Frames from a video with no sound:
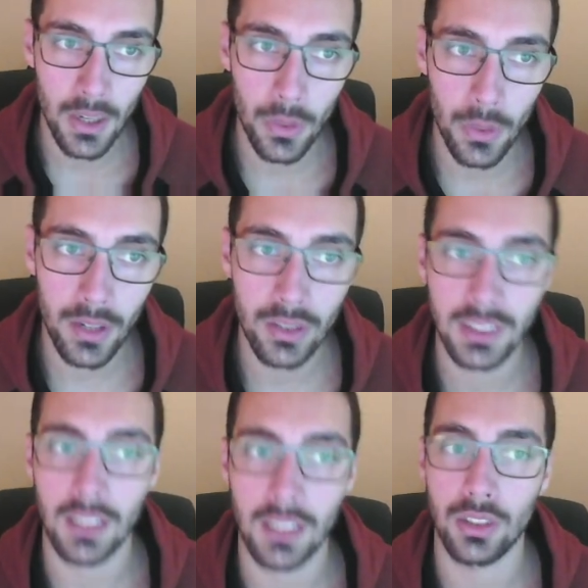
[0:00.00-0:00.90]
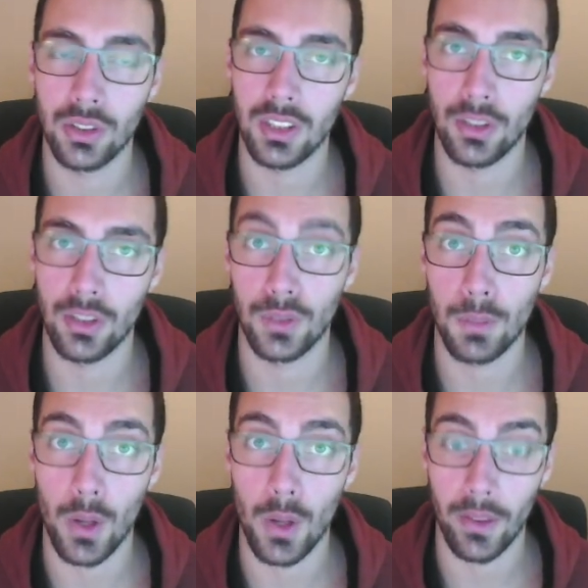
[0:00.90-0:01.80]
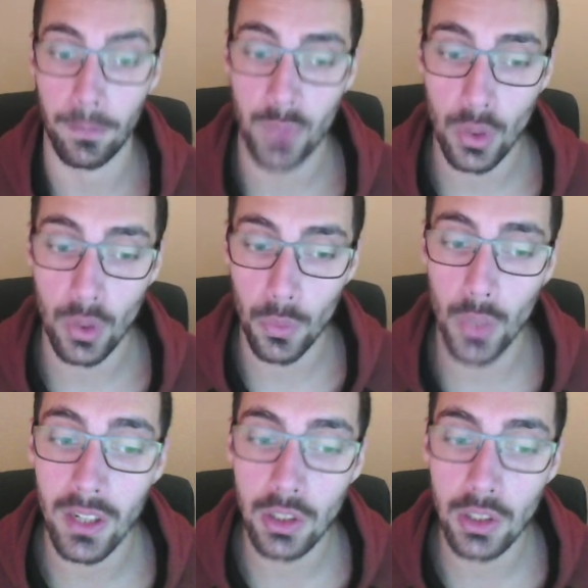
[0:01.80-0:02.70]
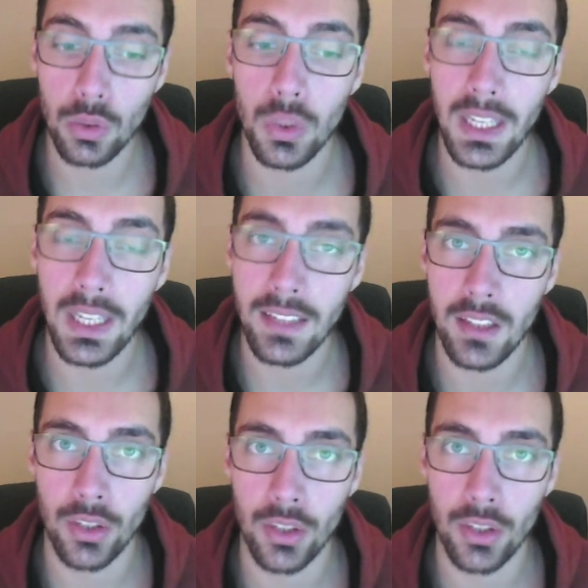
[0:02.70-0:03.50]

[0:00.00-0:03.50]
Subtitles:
we are going to start using the user model. So we are going to create an